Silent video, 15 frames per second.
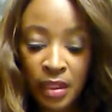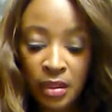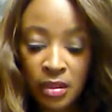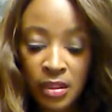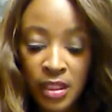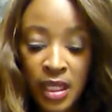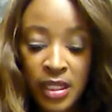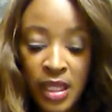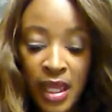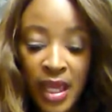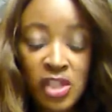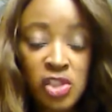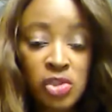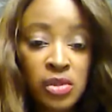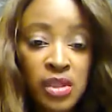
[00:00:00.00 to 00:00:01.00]
that
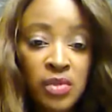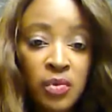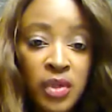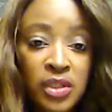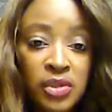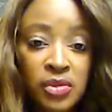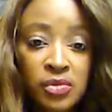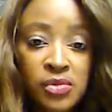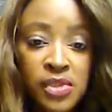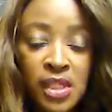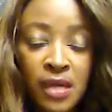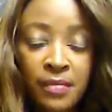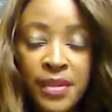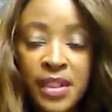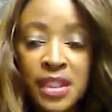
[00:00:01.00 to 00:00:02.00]
actually went through
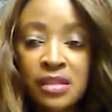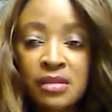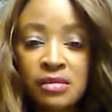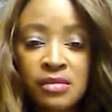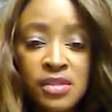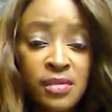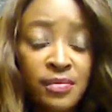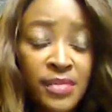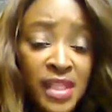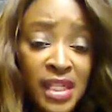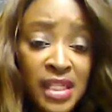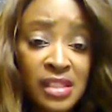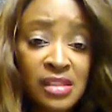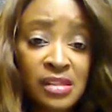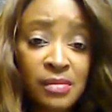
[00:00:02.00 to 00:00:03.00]
something, some
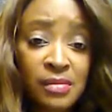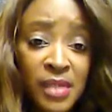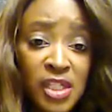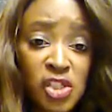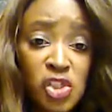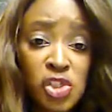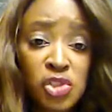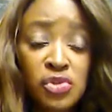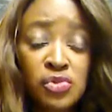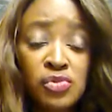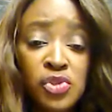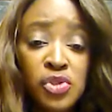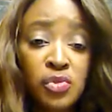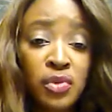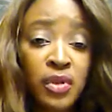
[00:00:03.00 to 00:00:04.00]
things, some issues.
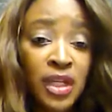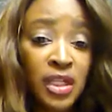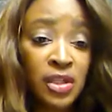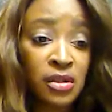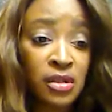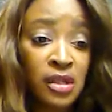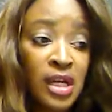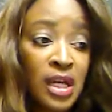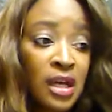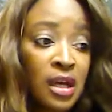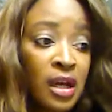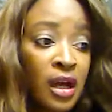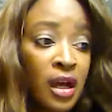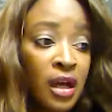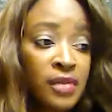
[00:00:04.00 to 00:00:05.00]
You will hear
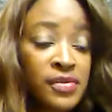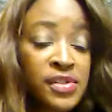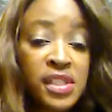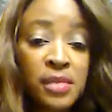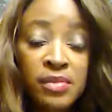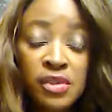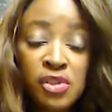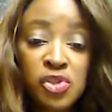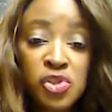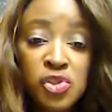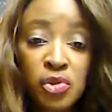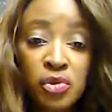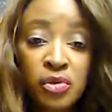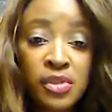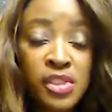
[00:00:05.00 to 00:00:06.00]
uh, similar
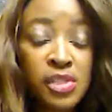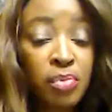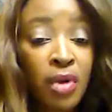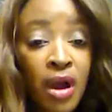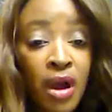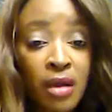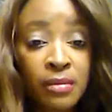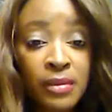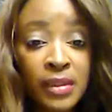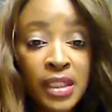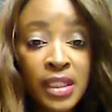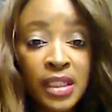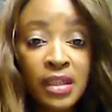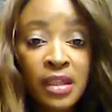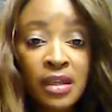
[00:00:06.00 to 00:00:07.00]
stories.
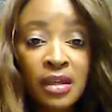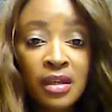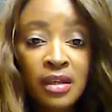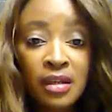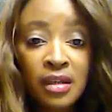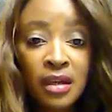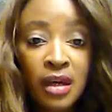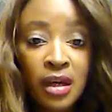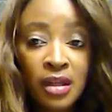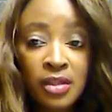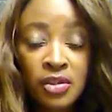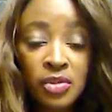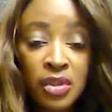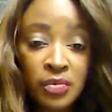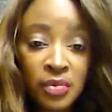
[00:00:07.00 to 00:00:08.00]
Probably uh,
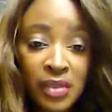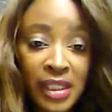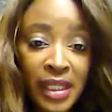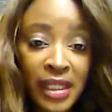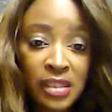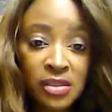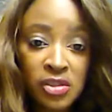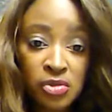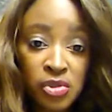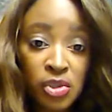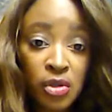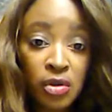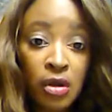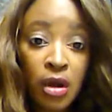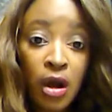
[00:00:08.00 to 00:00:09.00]
you could relate to
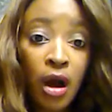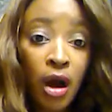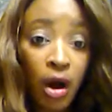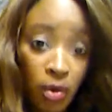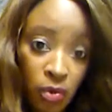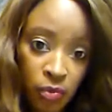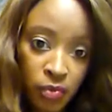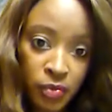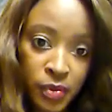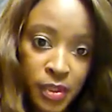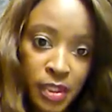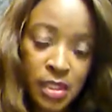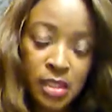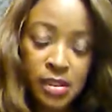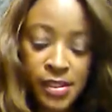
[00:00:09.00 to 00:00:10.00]
your own.
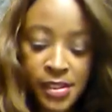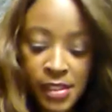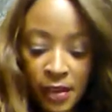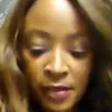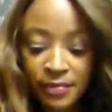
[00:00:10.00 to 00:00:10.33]
So